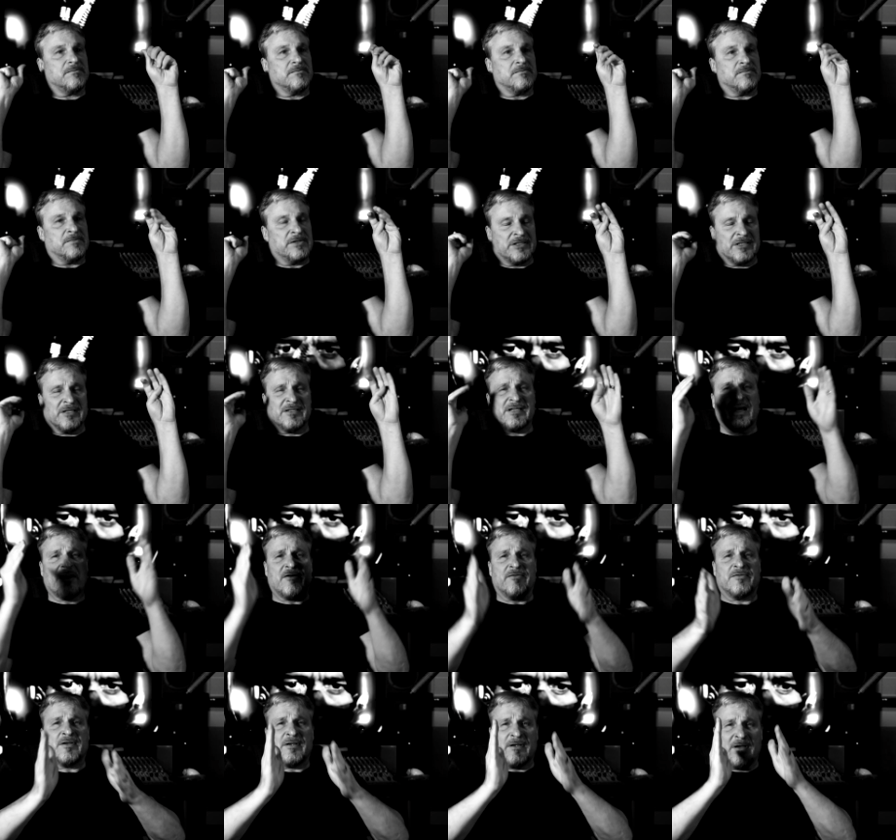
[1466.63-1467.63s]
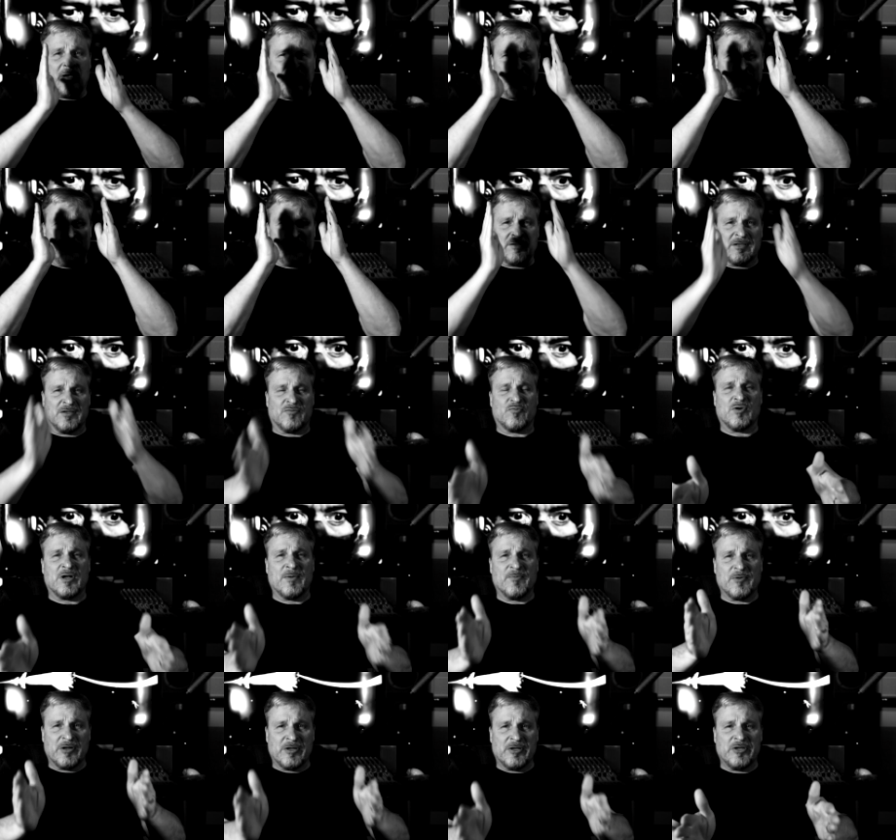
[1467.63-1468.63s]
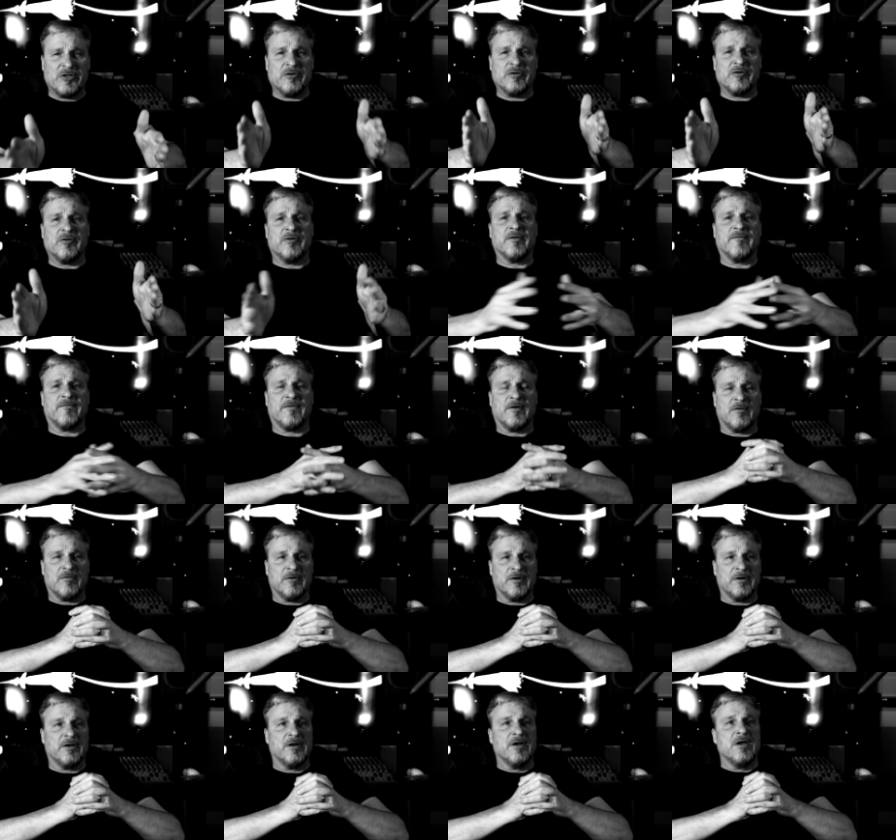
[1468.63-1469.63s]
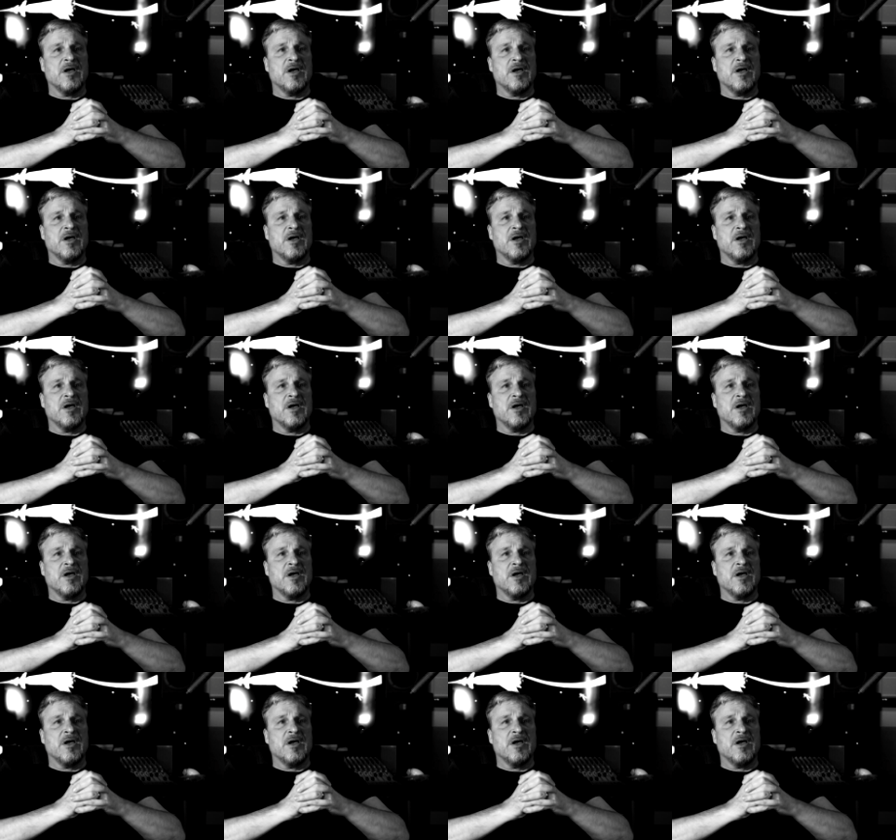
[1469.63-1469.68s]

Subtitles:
This is what I'm going to do going forward.